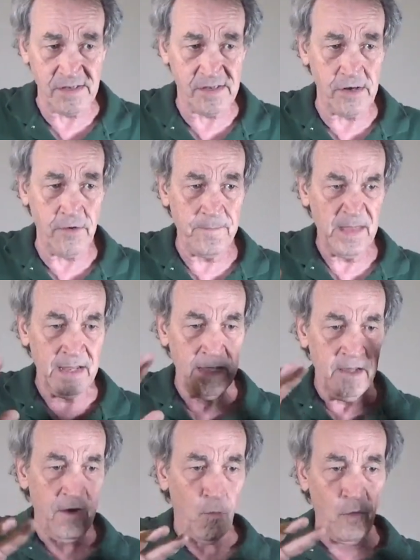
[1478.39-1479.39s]
And so
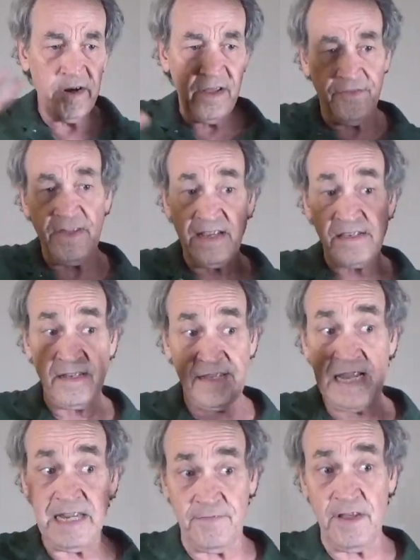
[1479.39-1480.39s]
one of the things that
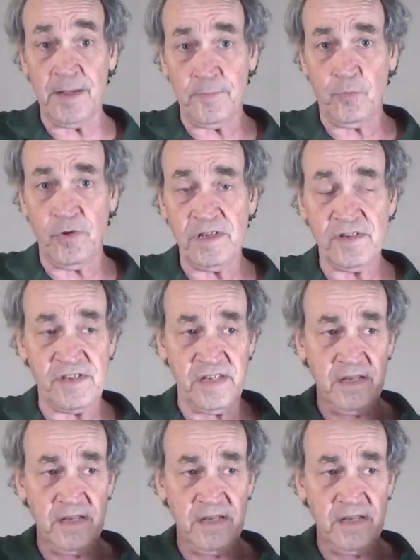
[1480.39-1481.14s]
they developed was